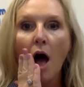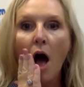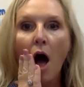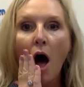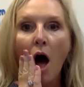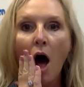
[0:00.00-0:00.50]

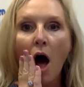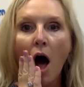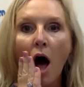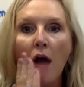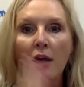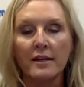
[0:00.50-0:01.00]

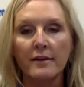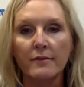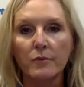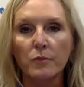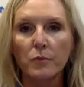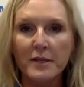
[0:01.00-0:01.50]
olive.
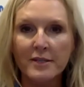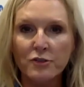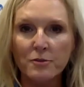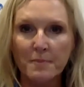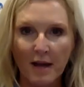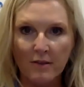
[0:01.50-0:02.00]
What is your
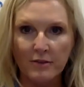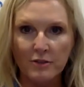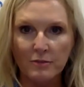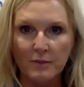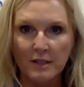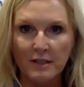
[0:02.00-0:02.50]
mouth
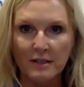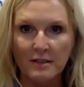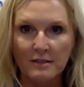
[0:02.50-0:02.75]
doing?